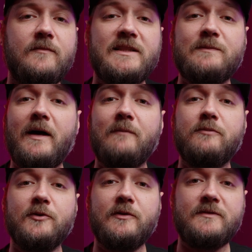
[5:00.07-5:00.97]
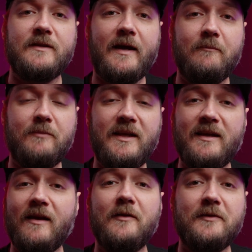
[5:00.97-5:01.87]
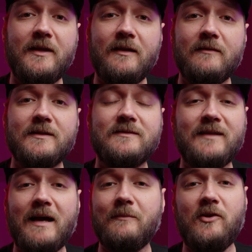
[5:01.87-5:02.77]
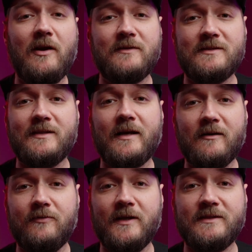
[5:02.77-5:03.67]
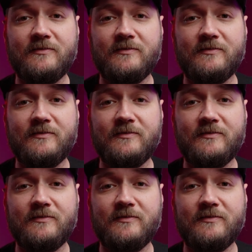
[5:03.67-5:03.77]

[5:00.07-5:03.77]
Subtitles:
This spot proves that being healthy does not mean you have to sacrifice